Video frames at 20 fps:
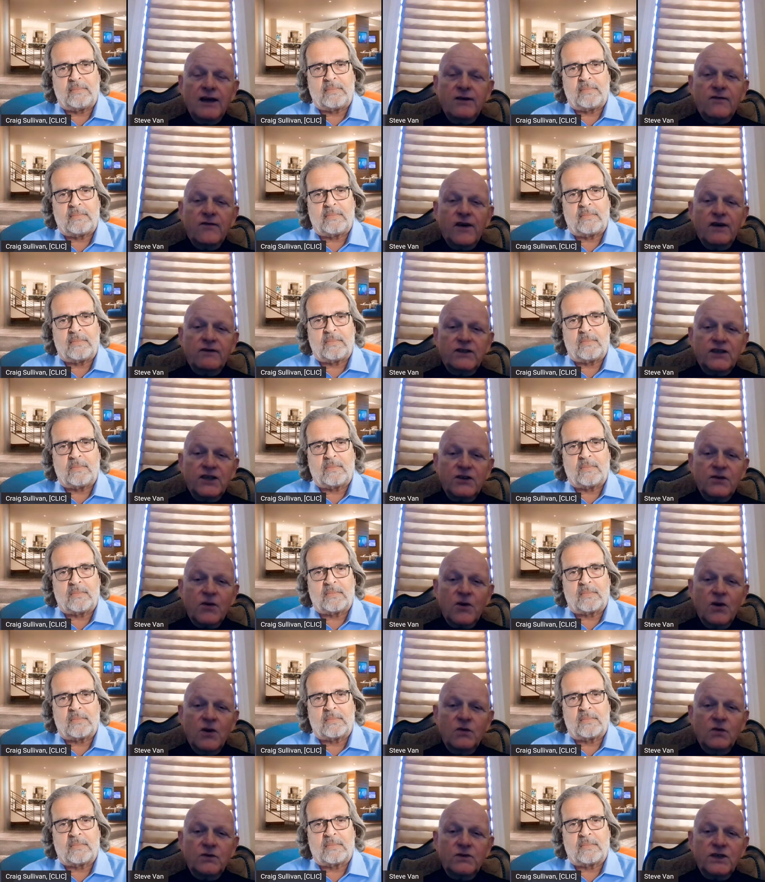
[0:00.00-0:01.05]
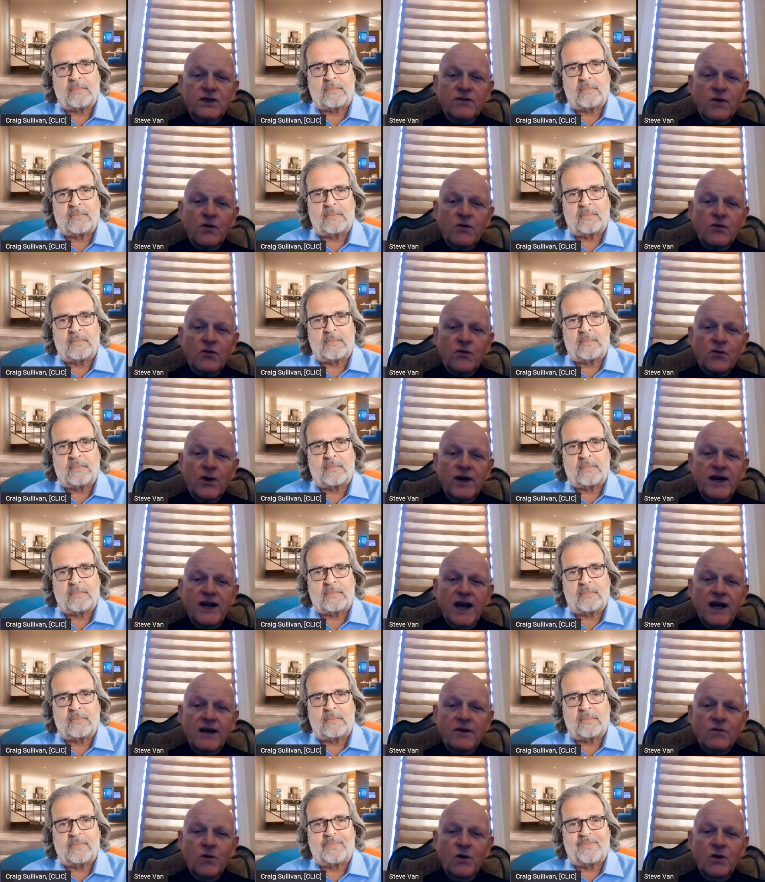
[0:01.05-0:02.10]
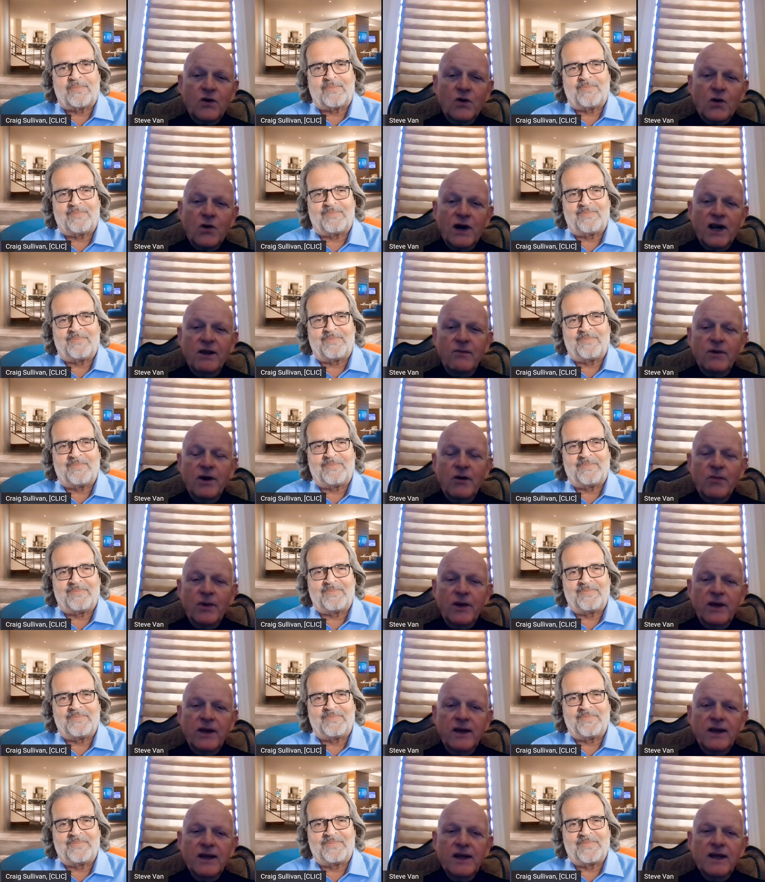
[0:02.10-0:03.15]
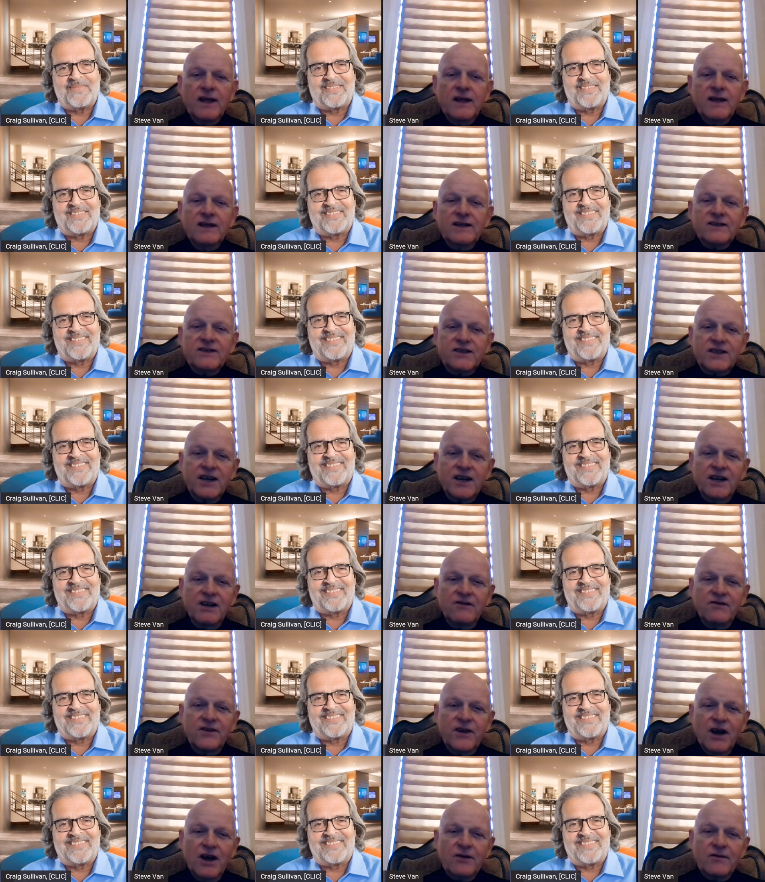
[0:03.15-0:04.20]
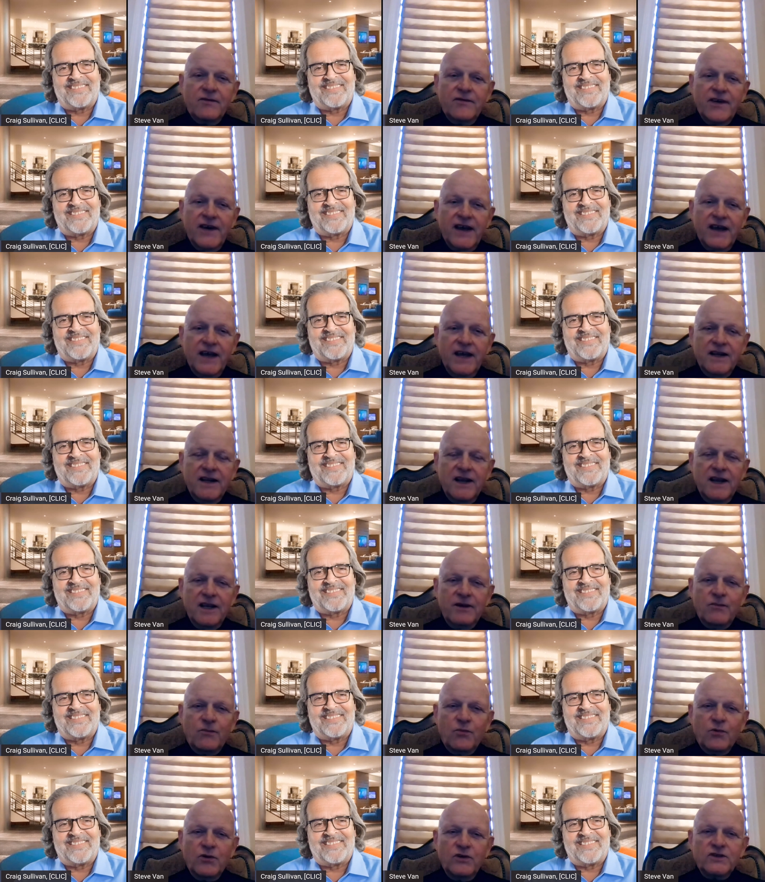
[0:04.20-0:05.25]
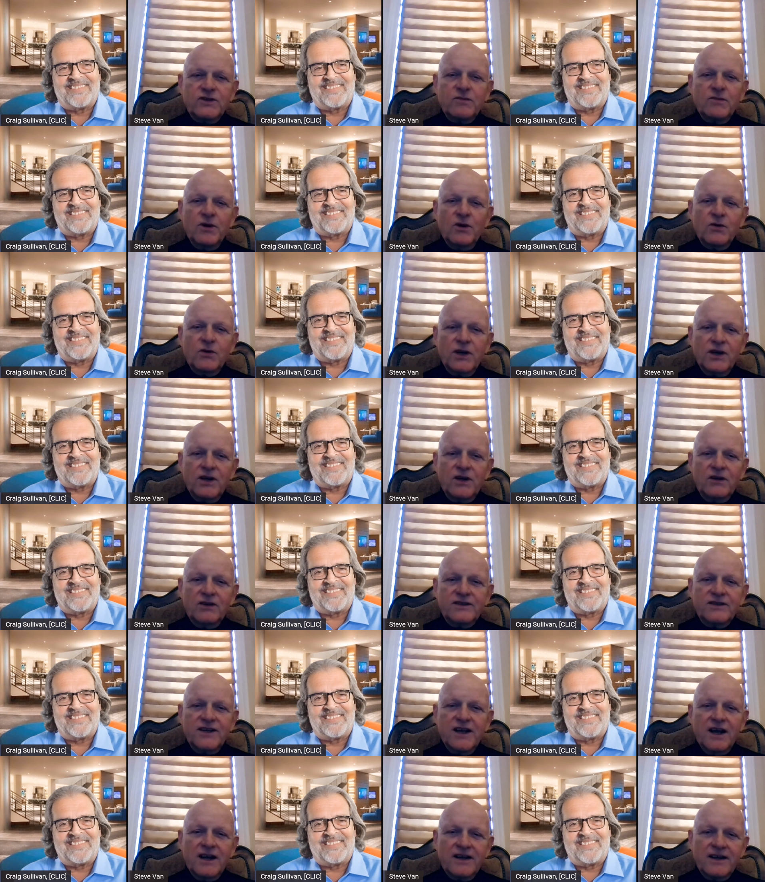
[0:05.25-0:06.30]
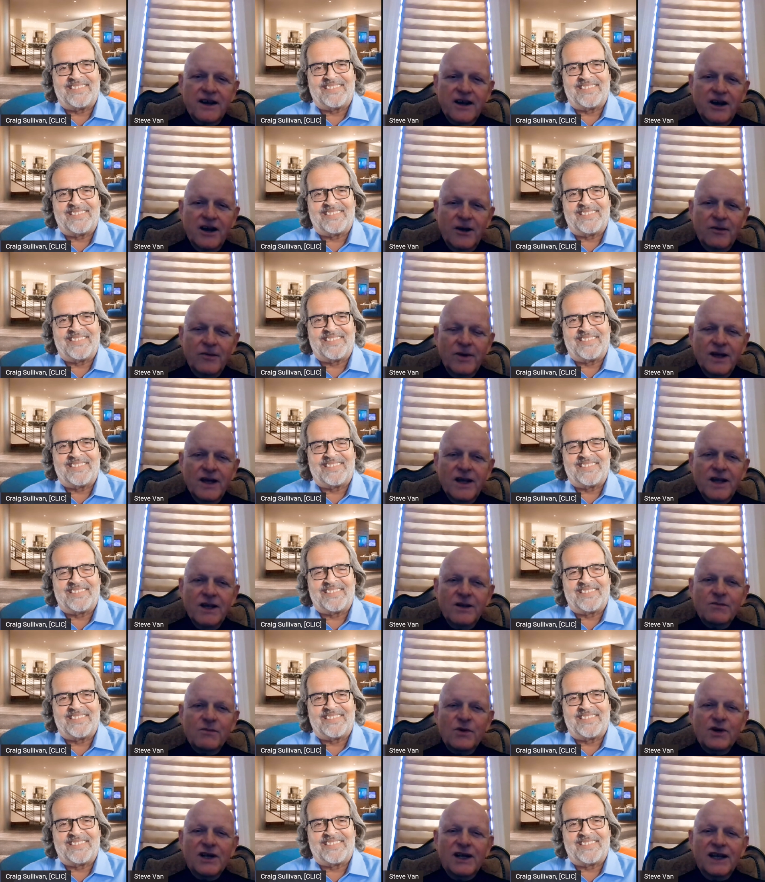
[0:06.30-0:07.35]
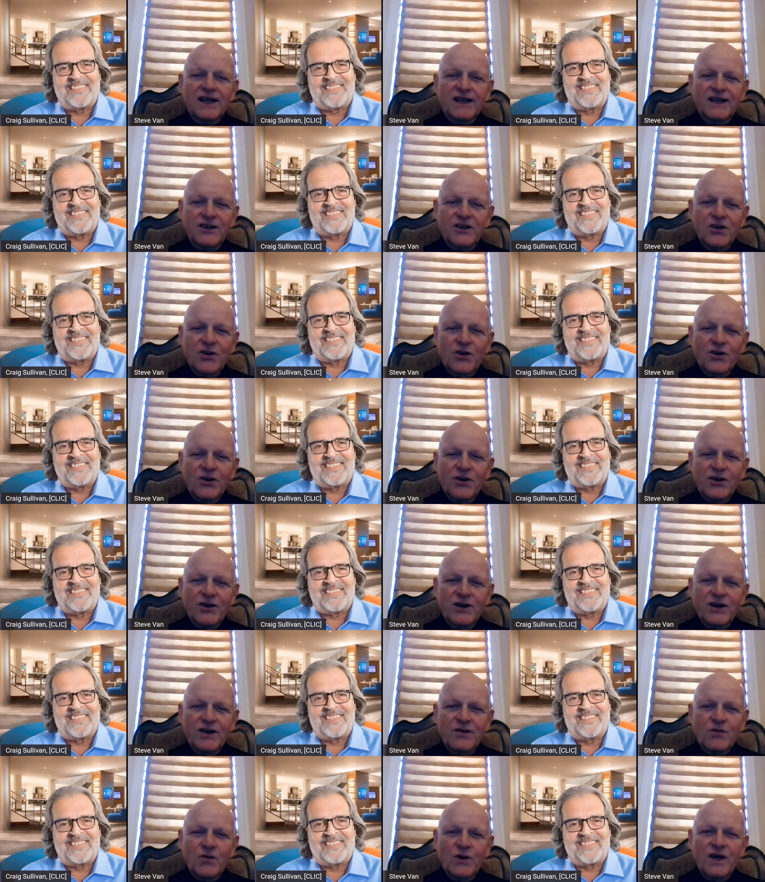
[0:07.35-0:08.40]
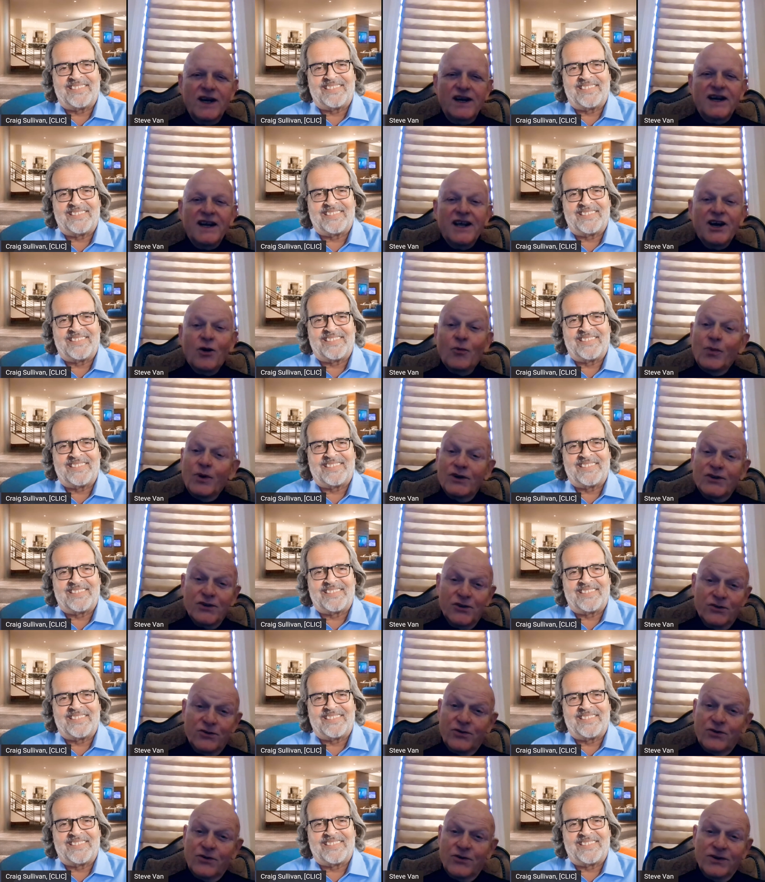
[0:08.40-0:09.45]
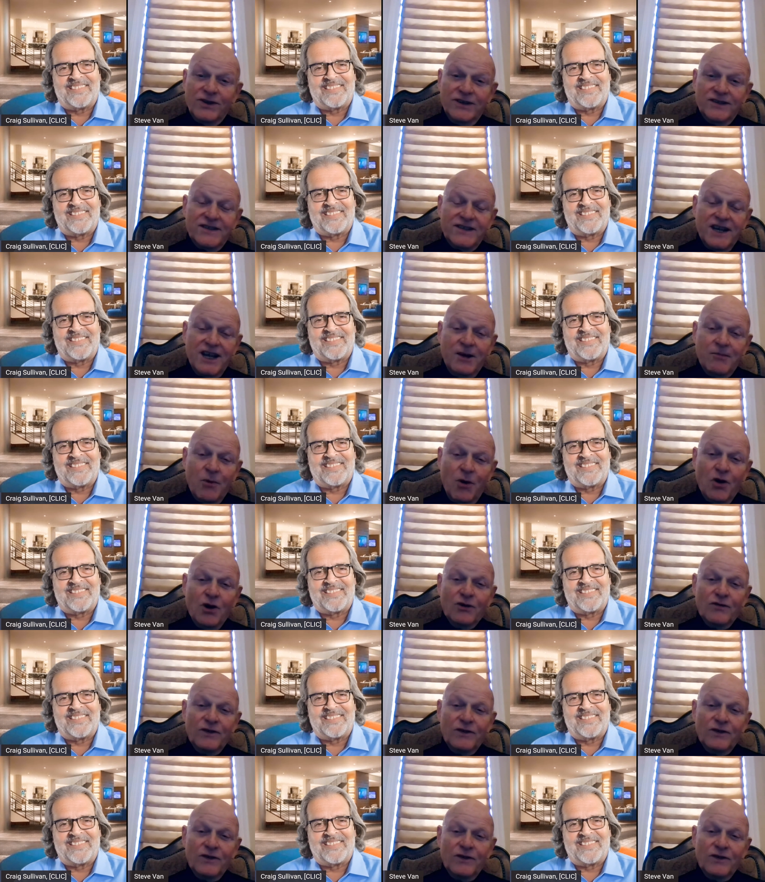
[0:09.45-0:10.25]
Speaker 1: 850-0391 or email me steve.van at prismhotels.com. Be glad to talk to you. And we need to help each other during this time,